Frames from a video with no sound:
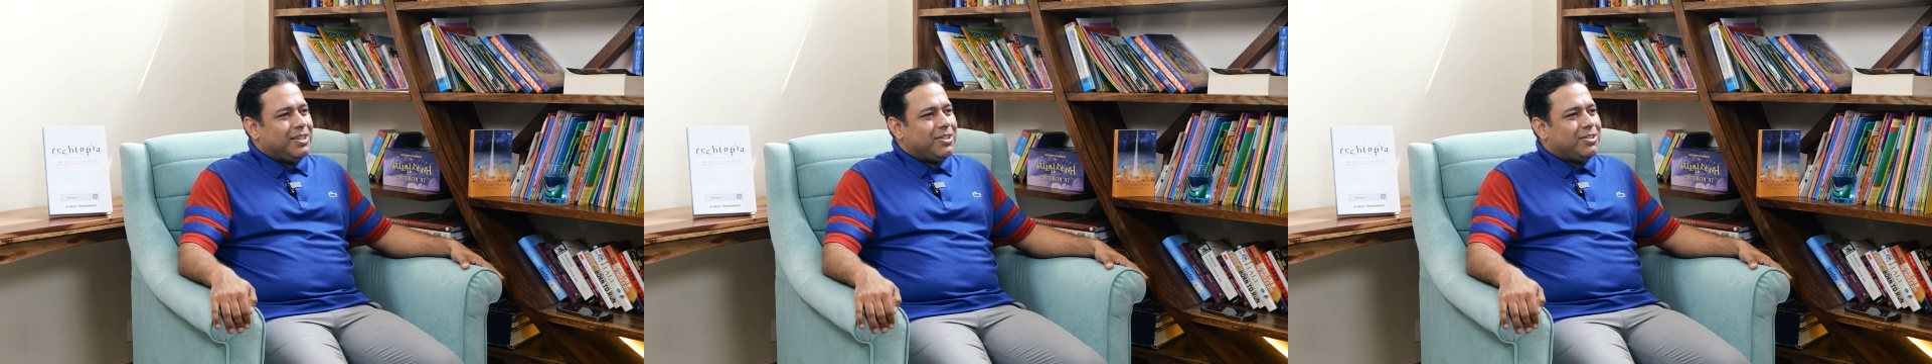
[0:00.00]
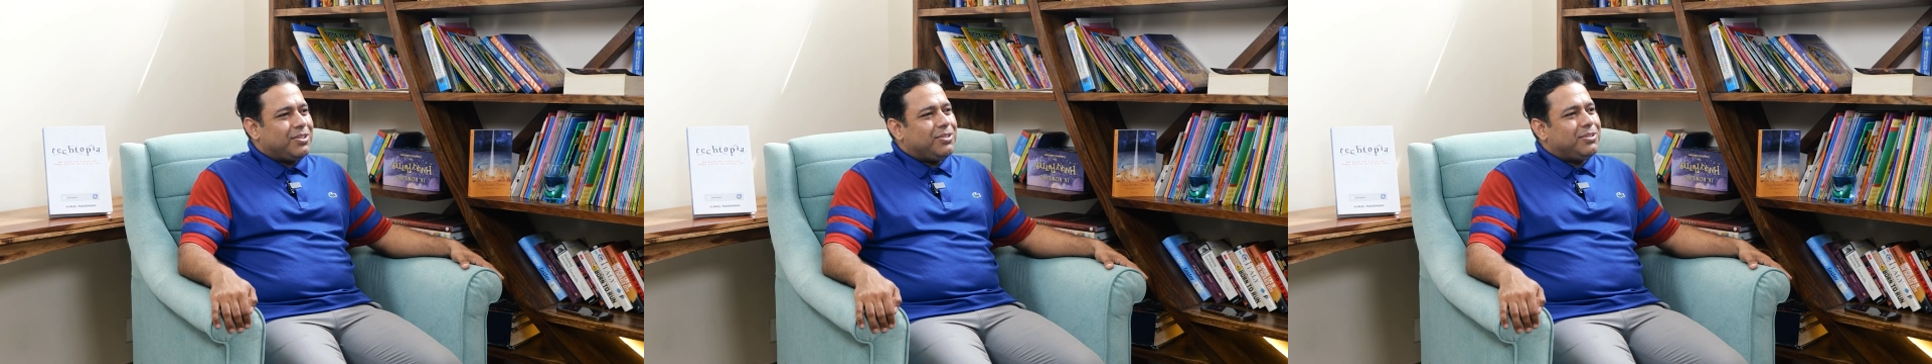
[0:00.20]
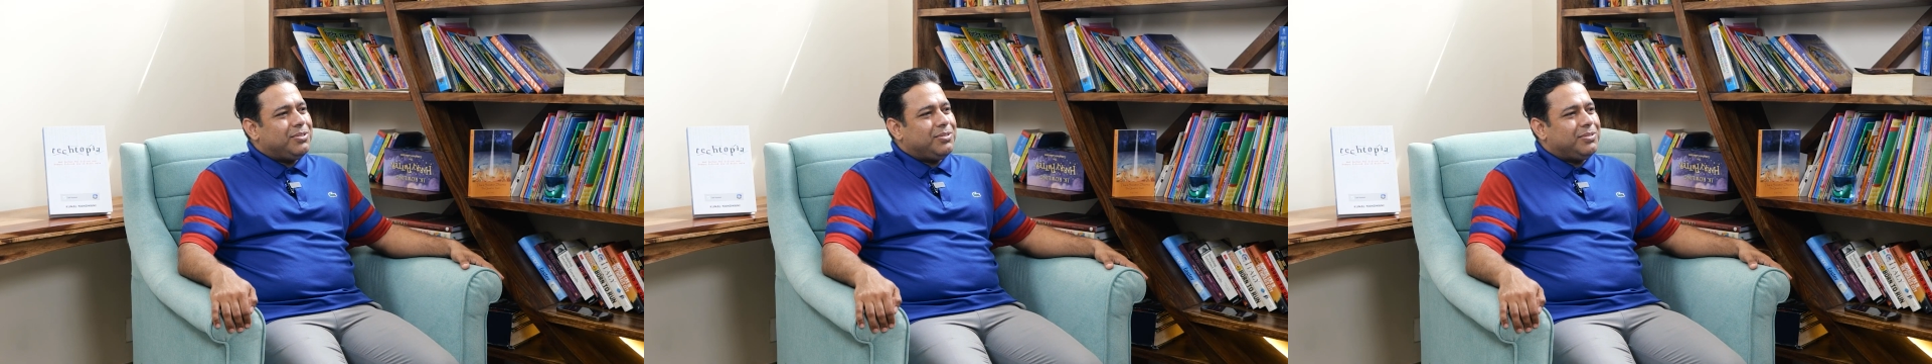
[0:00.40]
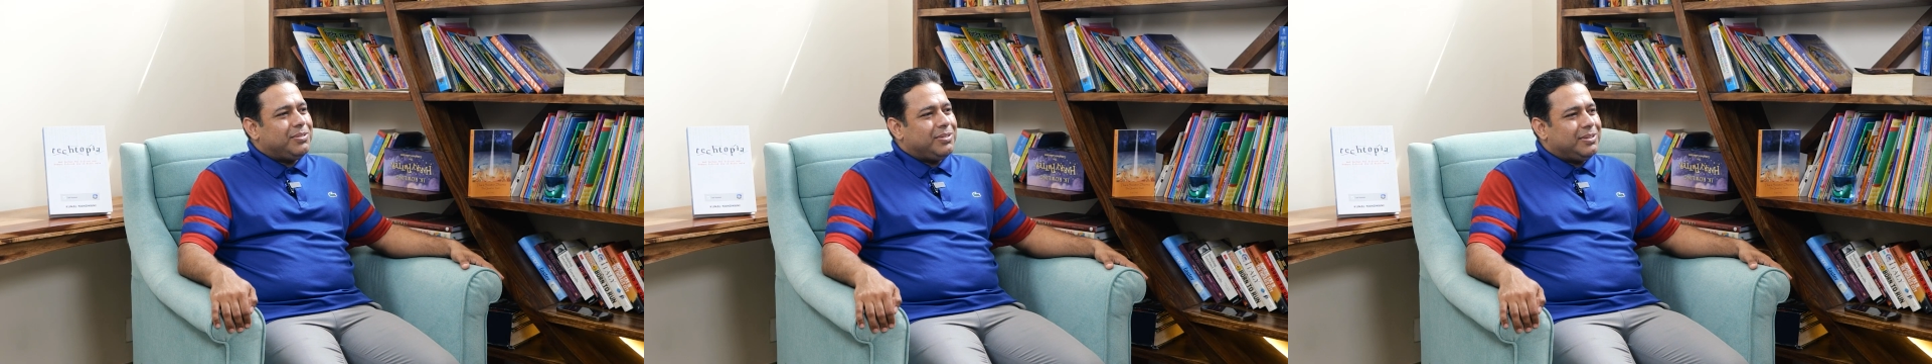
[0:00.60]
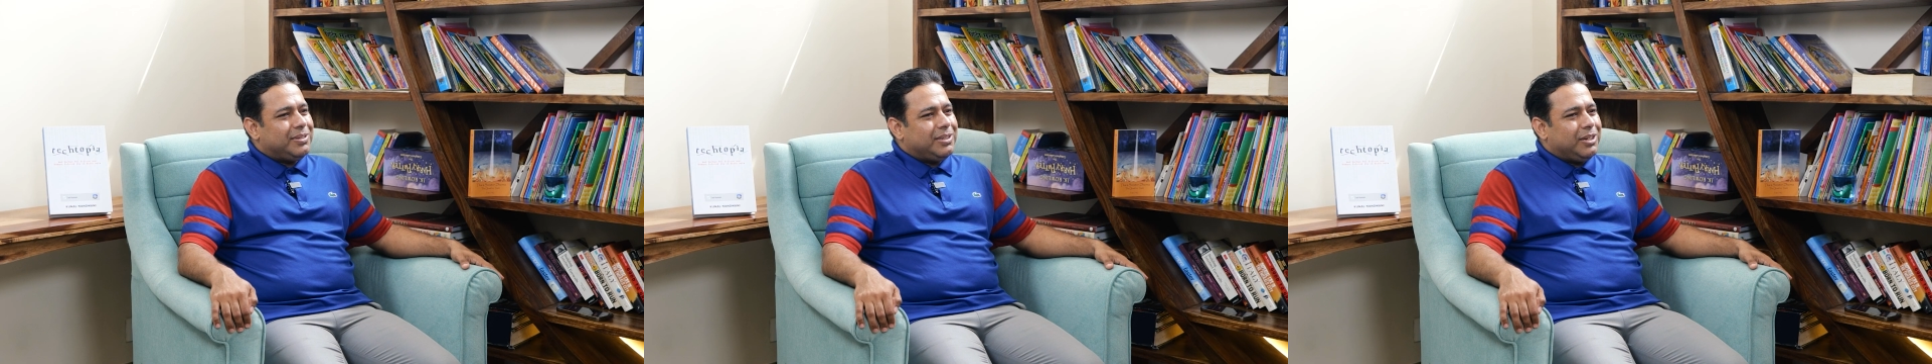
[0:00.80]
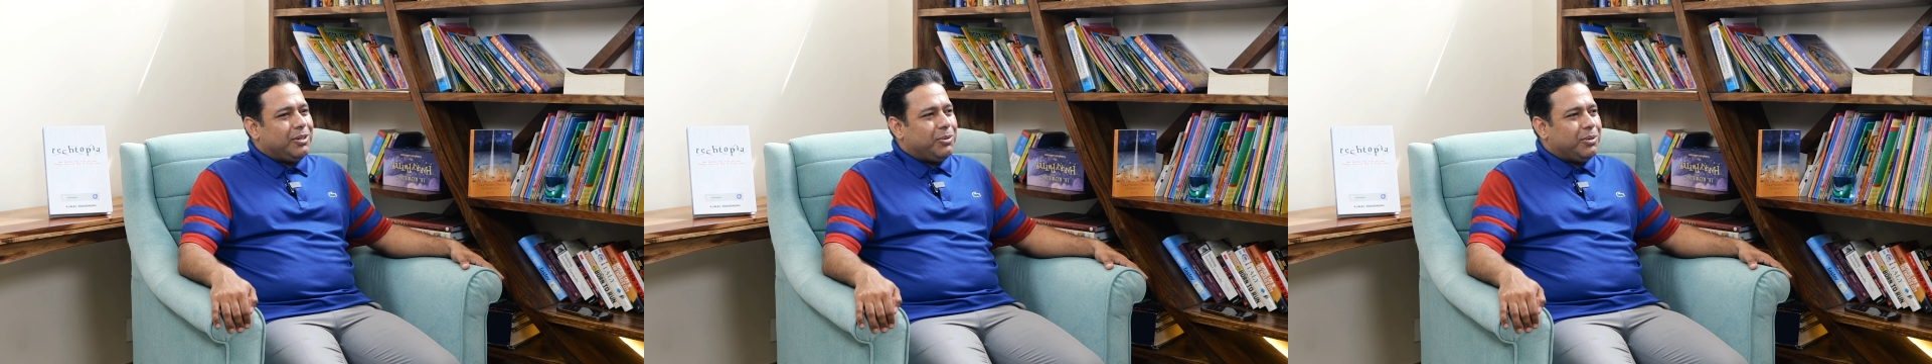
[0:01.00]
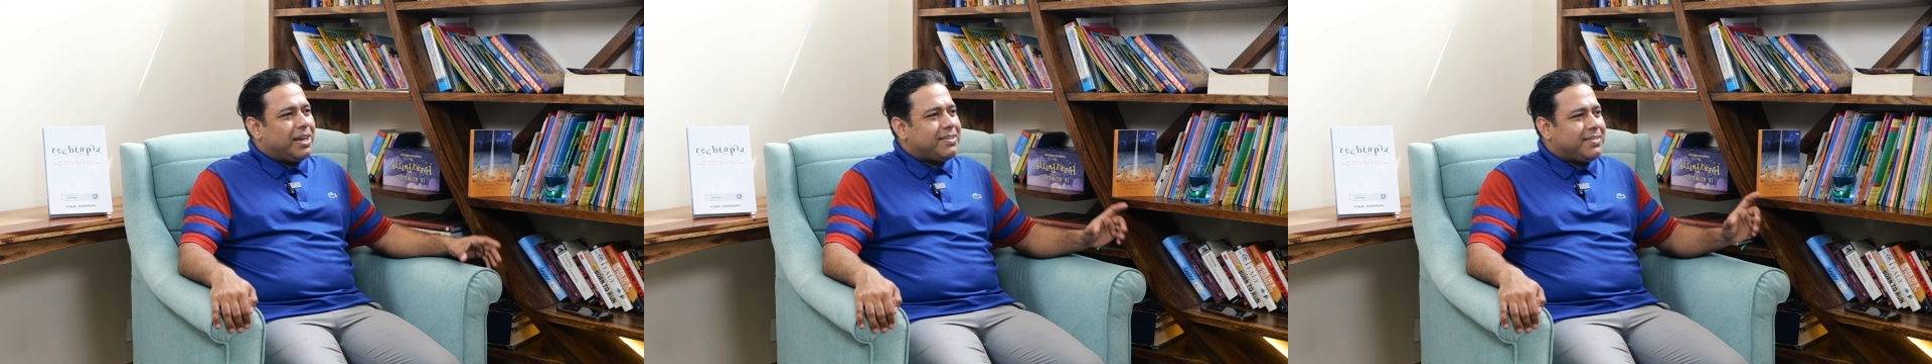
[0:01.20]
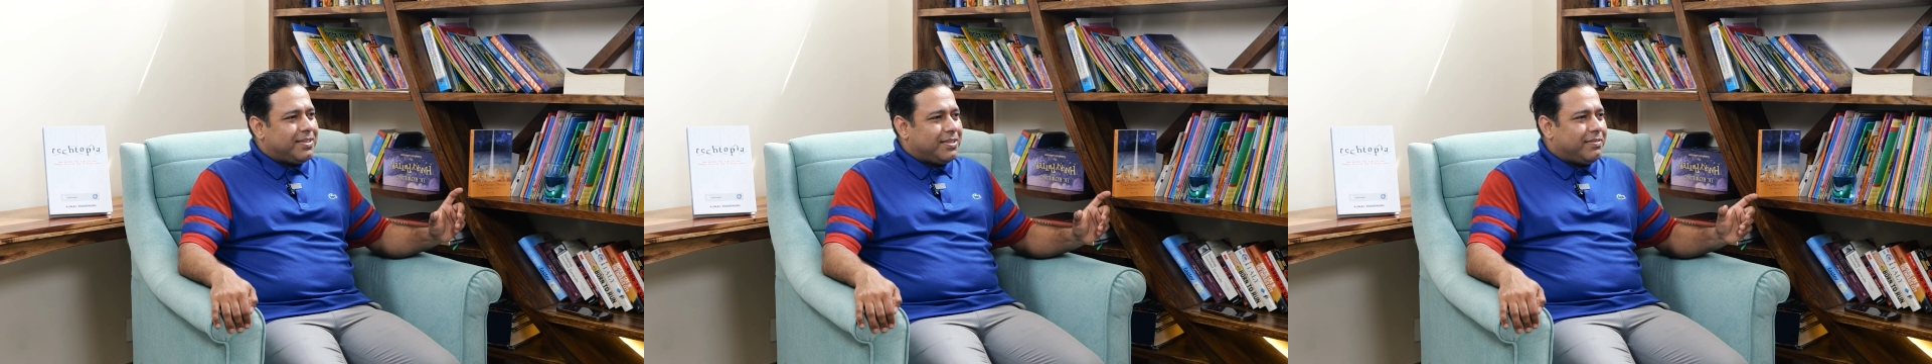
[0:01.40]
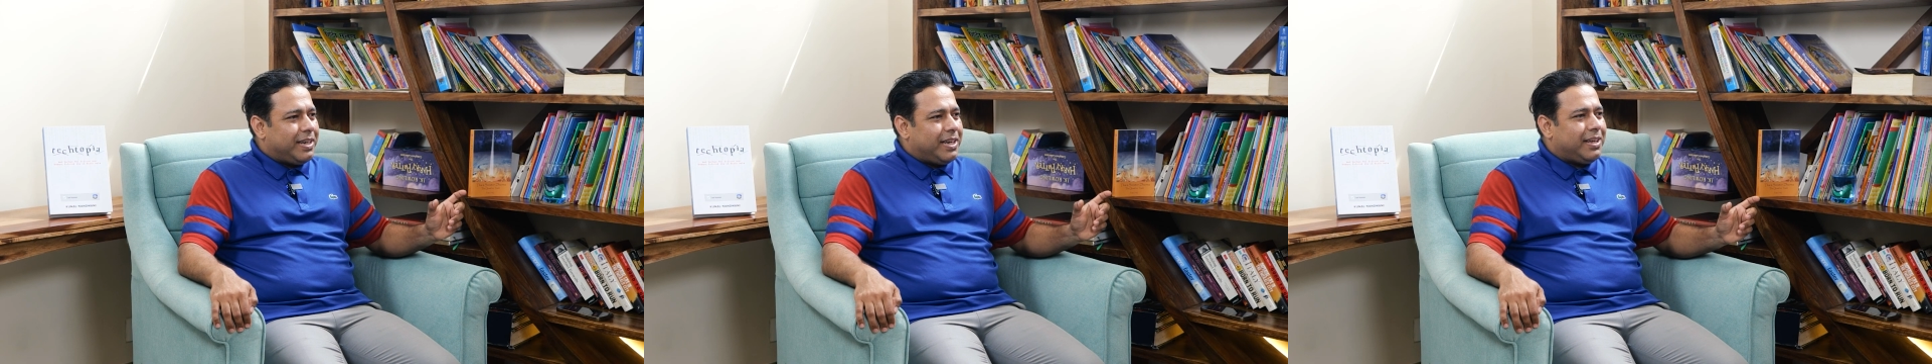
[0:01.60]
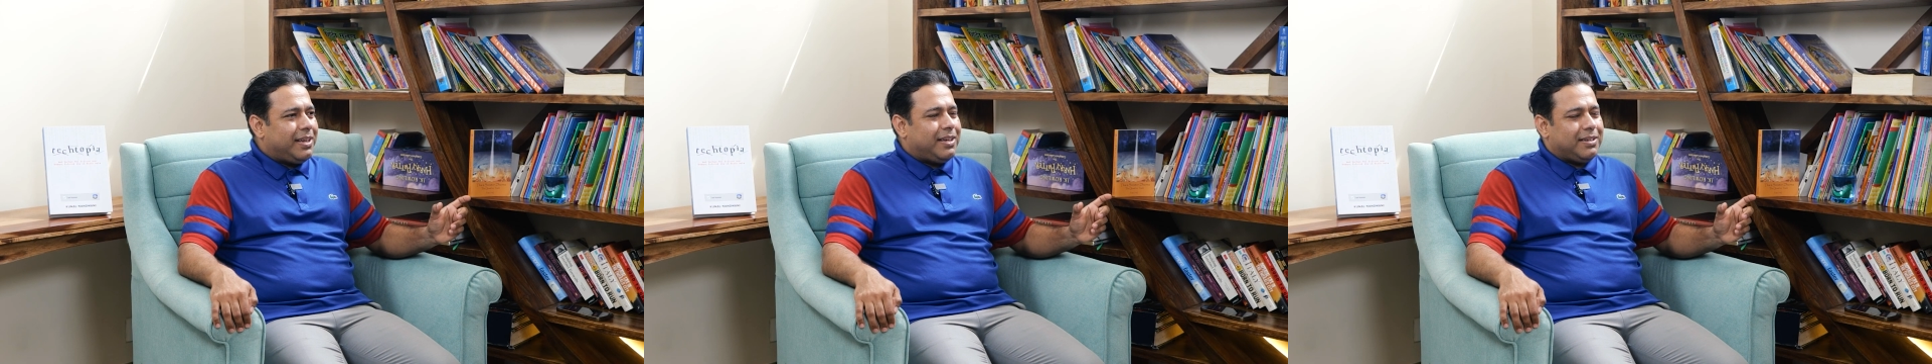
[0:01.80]
So, gunas is a
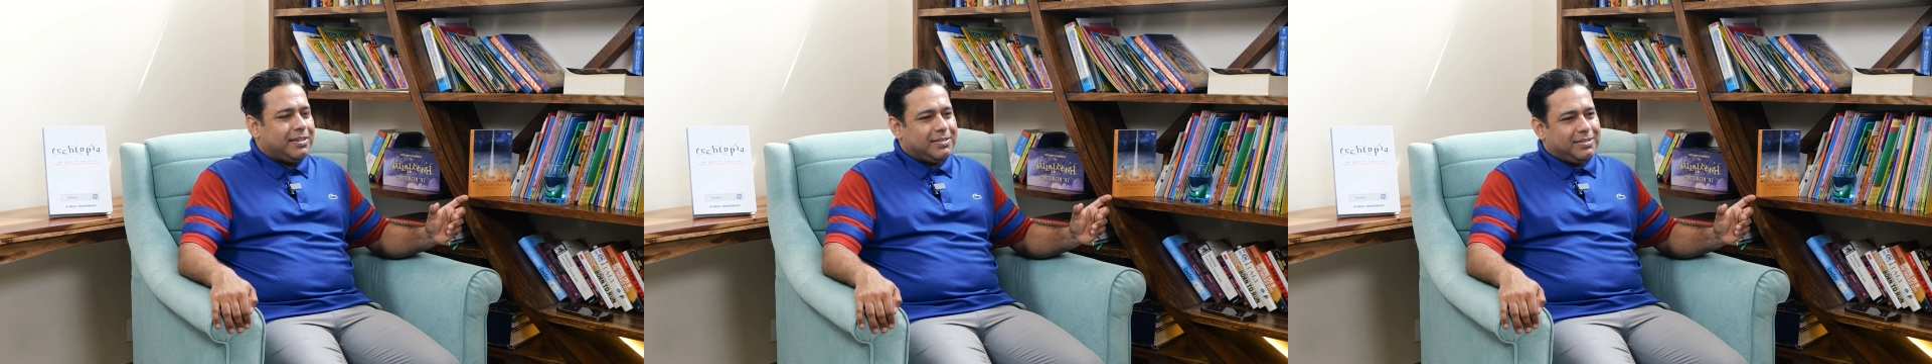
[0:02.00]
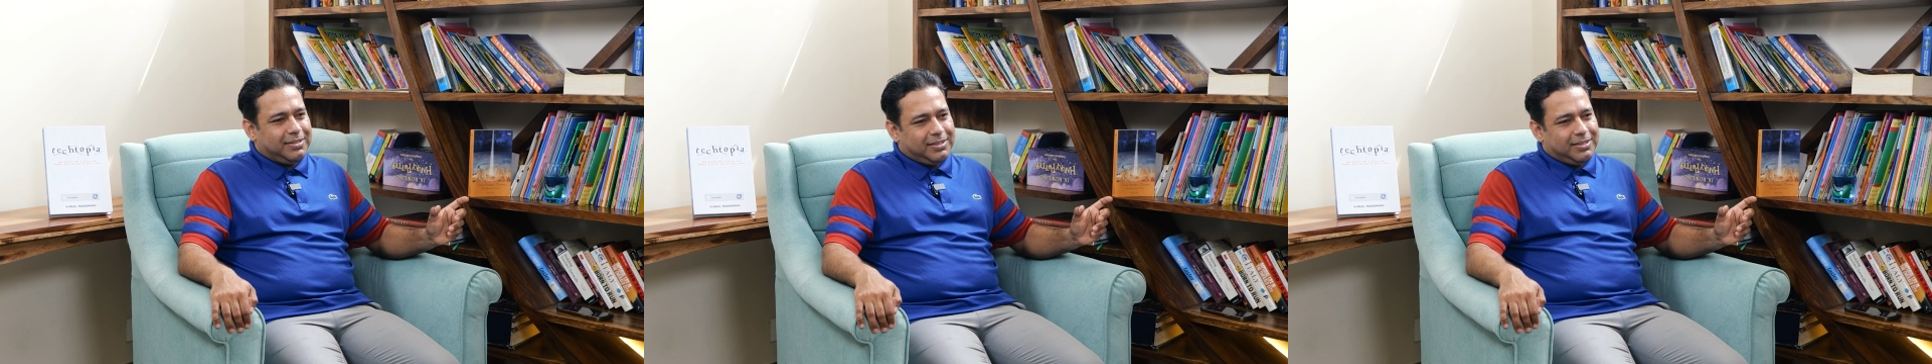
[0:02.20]
very